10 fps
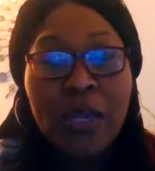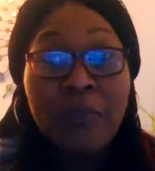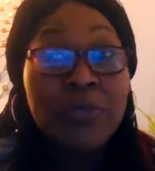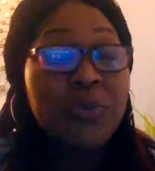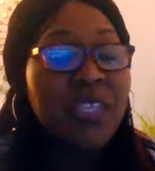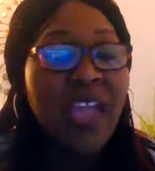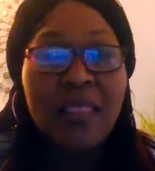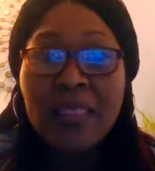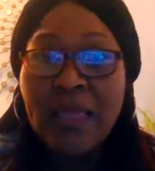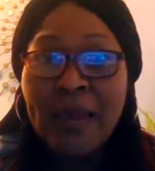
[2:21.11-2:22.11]
I was really
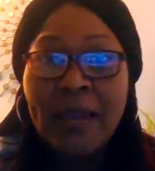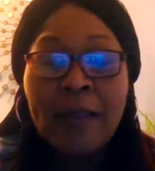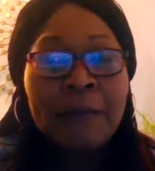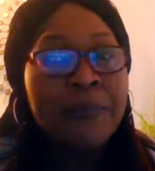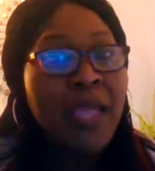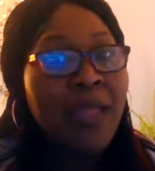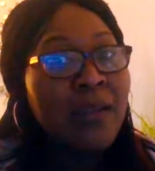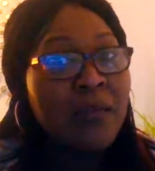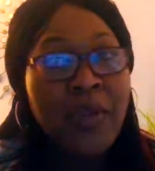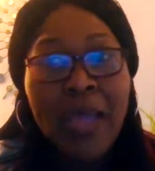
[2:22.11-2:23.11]
athletic. I
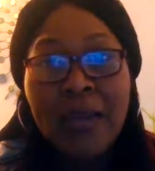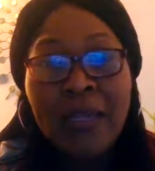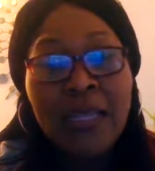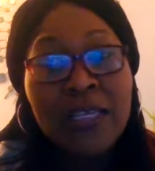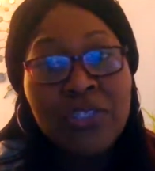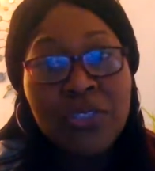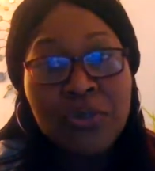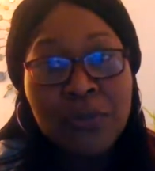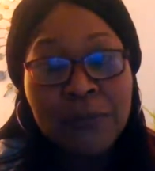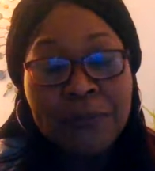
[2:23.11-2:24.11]
never had any issues.